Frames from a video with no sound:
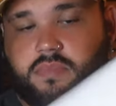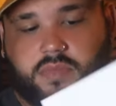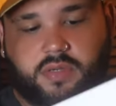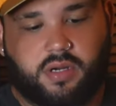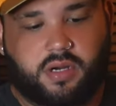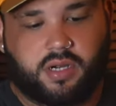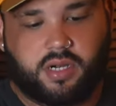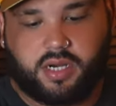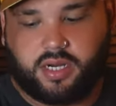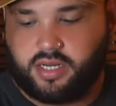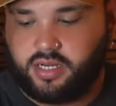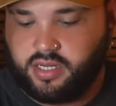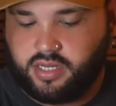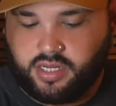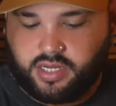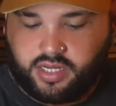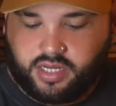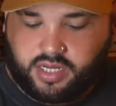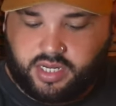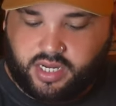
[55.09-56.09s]
All right.
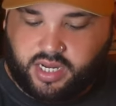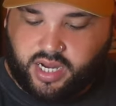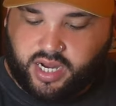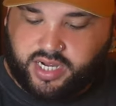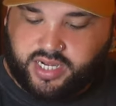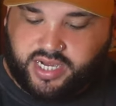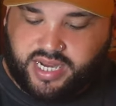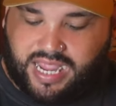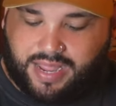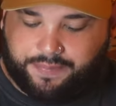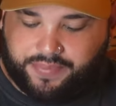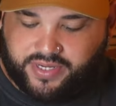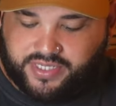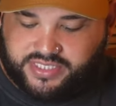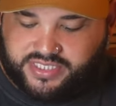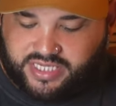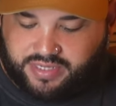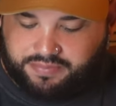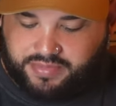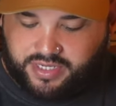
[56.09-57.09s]
And he happened to
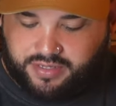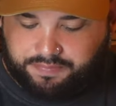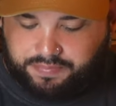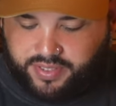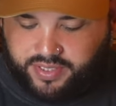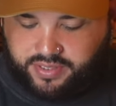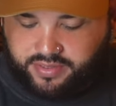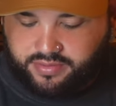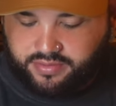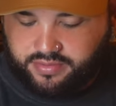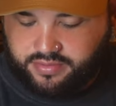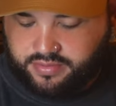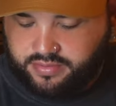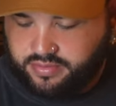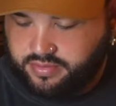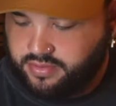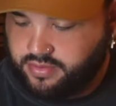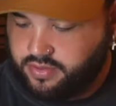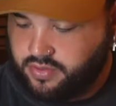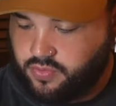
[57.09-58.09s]
send me a pin
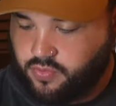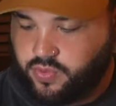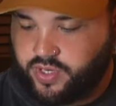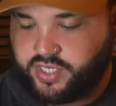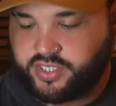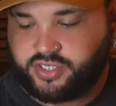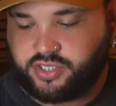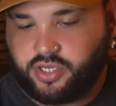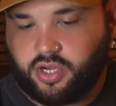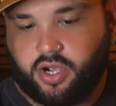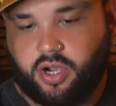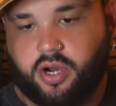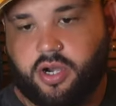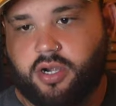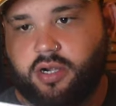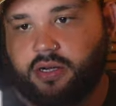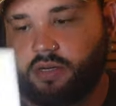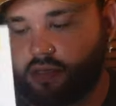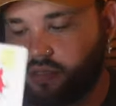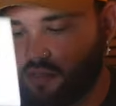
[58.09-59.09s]
with his
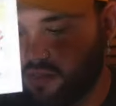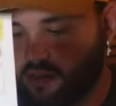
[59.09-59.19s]
card